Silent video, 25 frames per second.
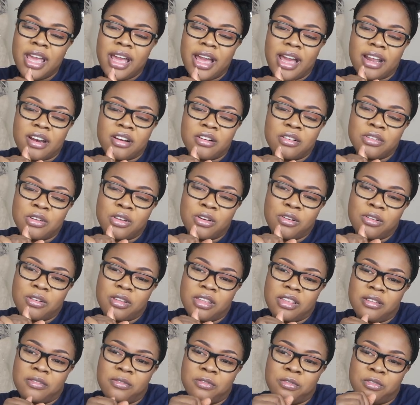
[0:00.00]
I don't know
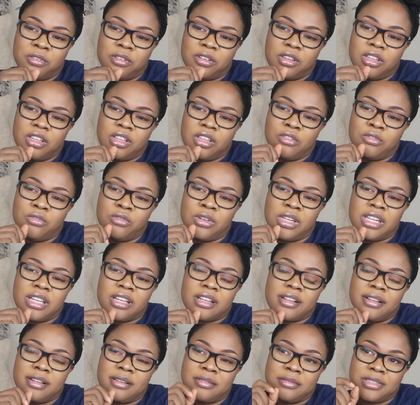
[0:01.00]
if when
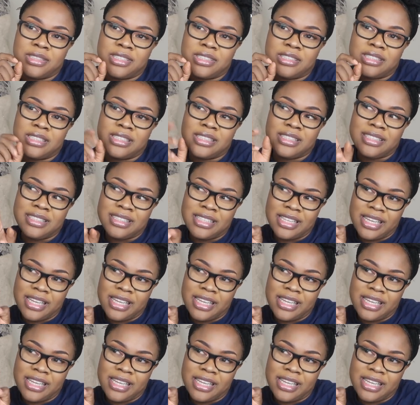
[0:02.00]
it comes to